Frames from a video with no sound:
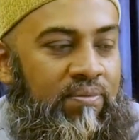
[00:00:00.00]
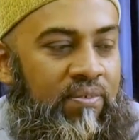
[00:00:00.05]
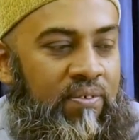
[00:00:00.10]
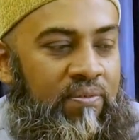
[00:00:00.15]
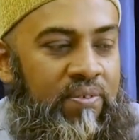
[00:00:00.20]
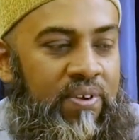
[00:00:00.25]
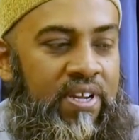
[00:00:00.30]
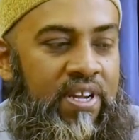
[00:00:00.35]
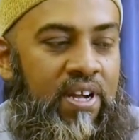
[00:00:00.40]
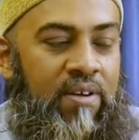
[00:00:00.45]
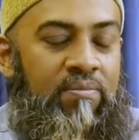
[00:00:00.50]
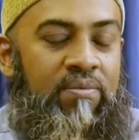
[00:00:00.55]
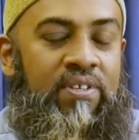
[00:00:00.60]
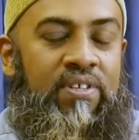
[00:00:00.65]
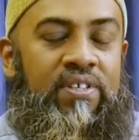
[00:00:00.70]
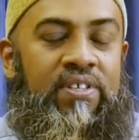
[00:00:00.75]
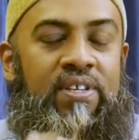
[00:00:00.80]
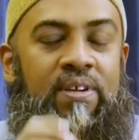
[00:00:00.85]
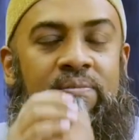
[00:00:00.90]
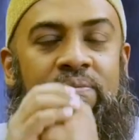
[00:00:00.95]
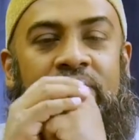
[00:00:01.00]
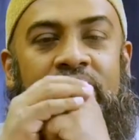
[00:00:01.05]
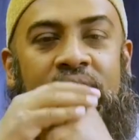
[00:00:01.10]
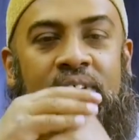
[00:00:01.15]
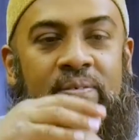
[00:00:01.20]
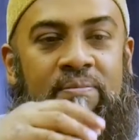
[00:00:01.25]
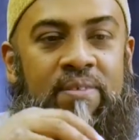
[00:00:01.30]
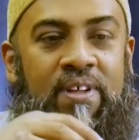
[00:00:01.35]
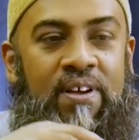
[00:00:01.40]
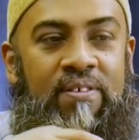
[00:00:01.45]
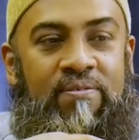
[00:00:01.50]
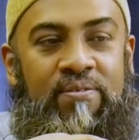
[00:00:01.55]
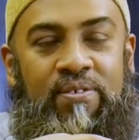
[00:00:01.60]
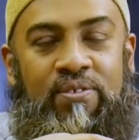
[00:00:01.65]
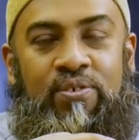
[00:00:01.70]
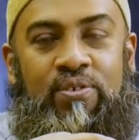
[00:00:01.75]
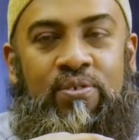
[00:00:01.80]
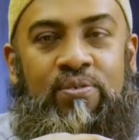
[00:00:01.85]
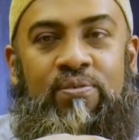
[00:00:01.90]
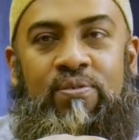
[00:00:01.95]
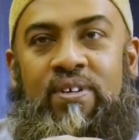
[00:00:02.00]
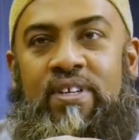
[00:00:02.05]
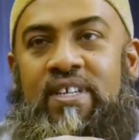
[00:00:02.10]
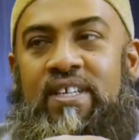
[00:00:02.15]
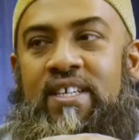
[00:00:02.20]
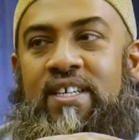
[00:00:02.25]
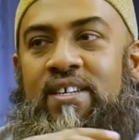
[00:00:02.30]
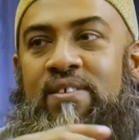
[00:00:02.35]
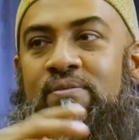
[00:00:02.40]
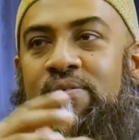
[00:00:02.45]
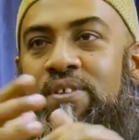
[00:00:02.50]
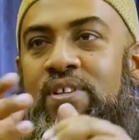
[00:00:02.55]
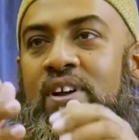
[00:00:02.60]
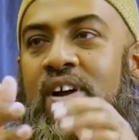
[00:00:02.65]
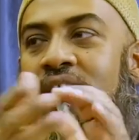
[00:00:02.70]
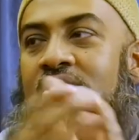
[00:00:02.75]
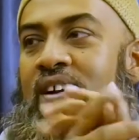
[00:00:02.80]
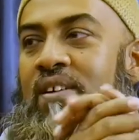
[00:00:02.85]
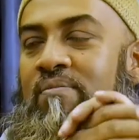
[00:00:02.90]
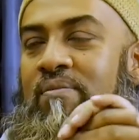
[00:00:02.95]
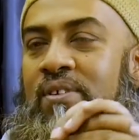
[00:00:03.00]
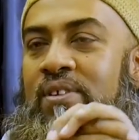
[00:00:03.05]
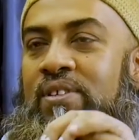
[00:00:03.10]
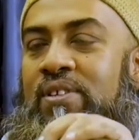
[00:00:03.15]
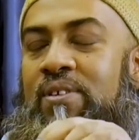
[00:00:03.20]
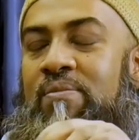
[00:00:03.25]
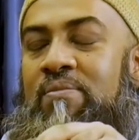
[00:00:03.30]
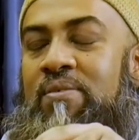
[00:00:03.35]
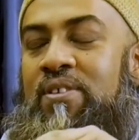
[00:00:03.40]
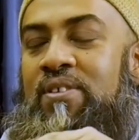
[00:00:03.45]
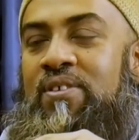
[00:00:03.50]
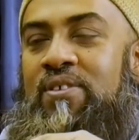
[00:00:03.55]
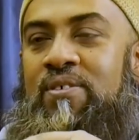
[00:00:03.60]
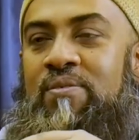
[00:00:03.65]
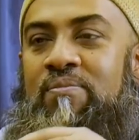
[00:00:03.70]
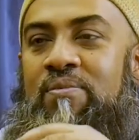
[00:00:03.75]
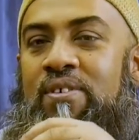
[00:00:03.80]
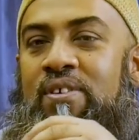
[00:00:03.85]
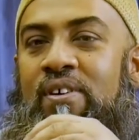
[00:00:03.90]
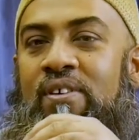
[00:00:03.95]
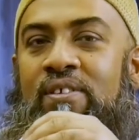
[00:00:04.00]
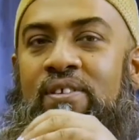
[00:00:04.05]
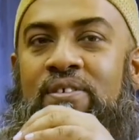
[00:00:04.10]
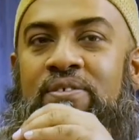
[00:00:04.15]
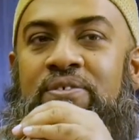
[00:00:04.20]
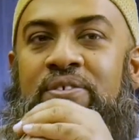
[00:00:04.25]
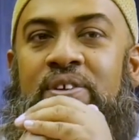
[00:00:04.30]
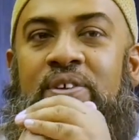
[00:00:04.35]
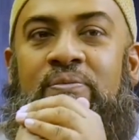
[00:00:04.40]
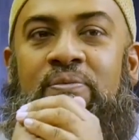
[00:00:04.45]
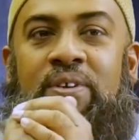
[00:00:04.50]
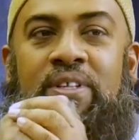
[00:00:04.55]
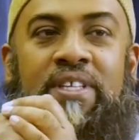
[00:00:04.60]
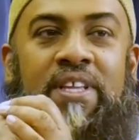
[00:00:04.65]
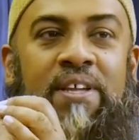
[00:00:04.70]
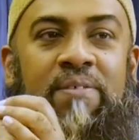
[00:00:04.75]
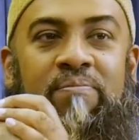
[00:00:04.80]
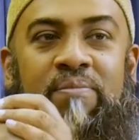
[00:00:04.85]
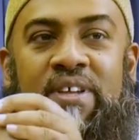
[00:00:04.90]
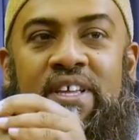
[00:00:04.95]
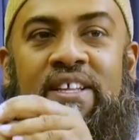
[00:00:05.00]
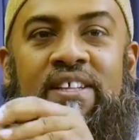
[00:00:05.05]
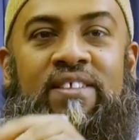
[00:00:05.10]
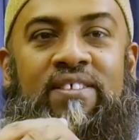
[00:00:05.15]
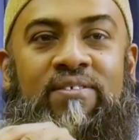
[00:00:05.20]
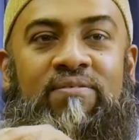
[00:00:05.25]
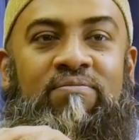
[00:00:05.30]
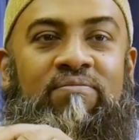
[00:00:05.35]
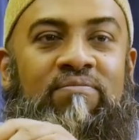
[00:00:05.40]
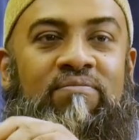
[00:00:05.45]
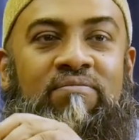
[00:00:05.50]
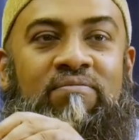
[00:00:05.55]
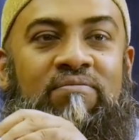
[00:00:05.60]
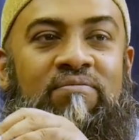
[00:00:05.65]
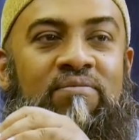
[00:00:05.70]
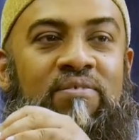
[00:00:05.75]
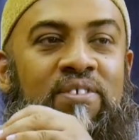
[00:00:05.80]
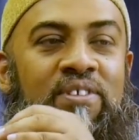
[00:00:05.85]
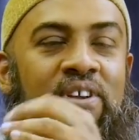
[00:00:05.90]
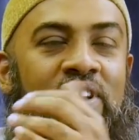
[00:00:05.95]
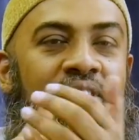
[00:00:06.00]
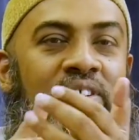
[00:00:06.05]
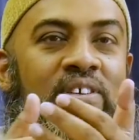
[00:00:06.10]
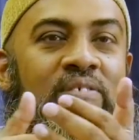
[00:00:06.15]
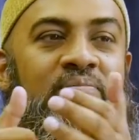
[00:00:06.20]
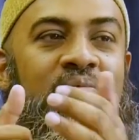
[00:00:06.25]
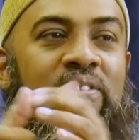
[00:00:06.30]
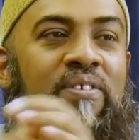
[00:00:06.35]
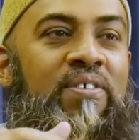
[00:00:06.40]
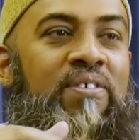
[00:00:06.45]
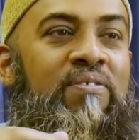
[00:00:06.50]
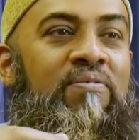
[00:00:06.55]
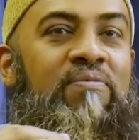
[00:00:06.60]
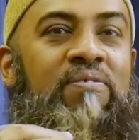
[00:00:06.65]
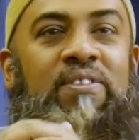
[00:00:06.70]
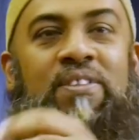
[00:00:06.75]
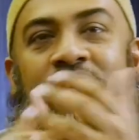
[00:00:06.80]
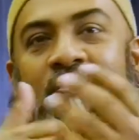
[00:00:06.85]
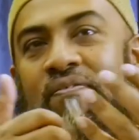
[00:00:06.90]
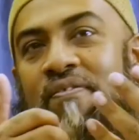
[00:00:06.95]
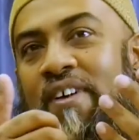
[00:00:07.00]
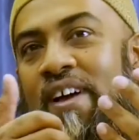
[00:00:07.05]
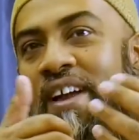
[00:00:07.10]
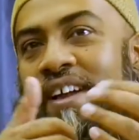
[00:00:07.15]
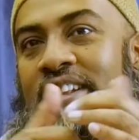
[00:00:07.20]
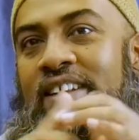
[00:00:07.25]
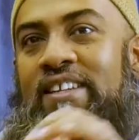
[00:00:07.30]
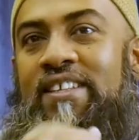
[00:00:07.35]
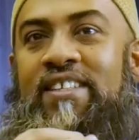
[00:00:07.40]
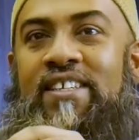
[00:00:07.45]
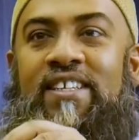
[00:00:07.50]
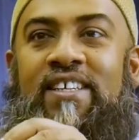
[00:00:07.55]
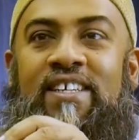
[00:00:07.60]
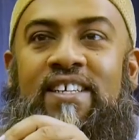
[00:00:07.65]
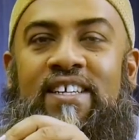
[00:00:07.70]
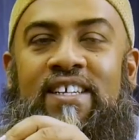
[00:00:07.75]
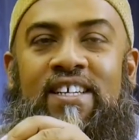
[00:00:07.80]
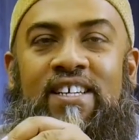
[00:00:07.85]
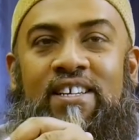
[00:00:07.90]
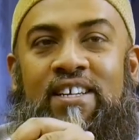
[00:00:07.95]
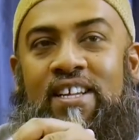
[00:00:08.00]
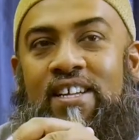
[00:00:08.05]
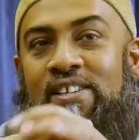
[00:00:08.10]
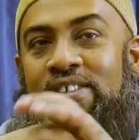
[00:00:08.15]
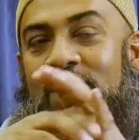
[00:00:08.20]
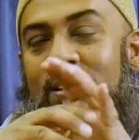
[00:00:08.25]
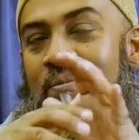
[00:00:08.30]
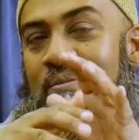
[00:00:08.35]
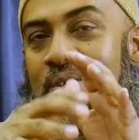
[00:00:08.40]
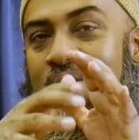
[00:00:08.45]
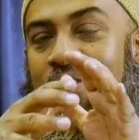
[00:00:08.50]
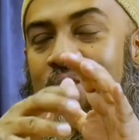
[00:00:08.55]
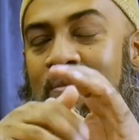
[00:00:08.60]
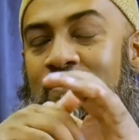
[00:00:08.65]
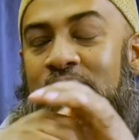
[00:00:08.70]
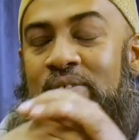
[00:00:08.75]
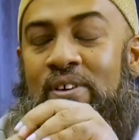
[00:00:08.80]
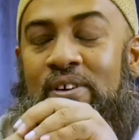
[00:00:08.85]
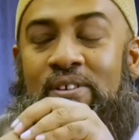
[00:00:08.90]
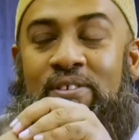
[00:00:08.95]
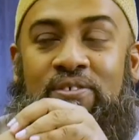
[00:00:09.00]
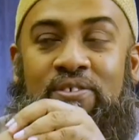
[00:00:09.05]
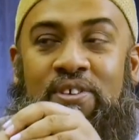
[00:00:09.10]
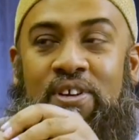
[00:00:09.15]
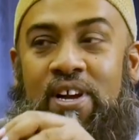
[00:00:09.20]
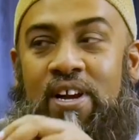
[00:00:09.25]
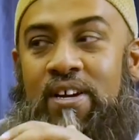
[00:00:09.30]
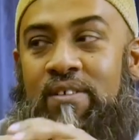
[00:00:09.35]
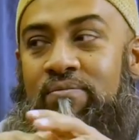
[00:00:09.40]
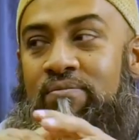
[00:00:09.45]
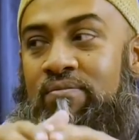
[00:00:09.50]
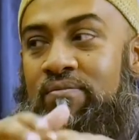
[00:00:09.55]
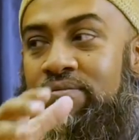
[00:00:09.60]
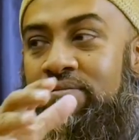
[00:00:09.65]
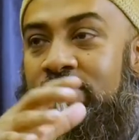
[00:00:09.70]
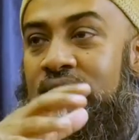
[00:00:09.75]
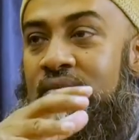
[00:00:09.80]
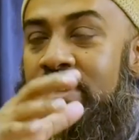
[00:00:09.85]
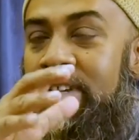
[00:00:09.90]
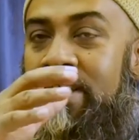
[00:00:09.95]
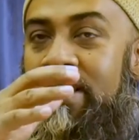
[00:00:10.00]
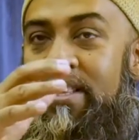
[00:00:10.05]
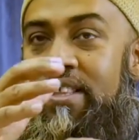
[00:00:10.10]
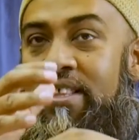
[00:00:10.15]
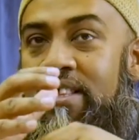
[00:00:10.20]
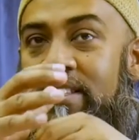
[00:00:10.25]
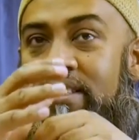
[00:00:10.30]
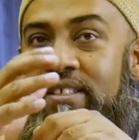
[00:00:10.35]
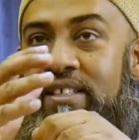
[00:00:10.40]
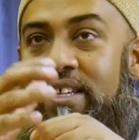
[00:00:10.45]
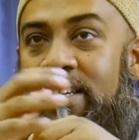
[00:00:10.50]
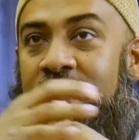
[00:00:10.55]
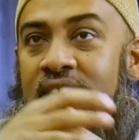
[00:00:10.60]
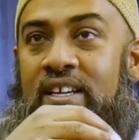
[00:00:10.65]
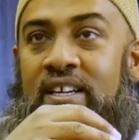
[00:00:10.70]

when we come to some of them that we'll do, we'll talk about some of the terminology and what they mean. We'll talk about it, we'll define it, because some of the terminology come in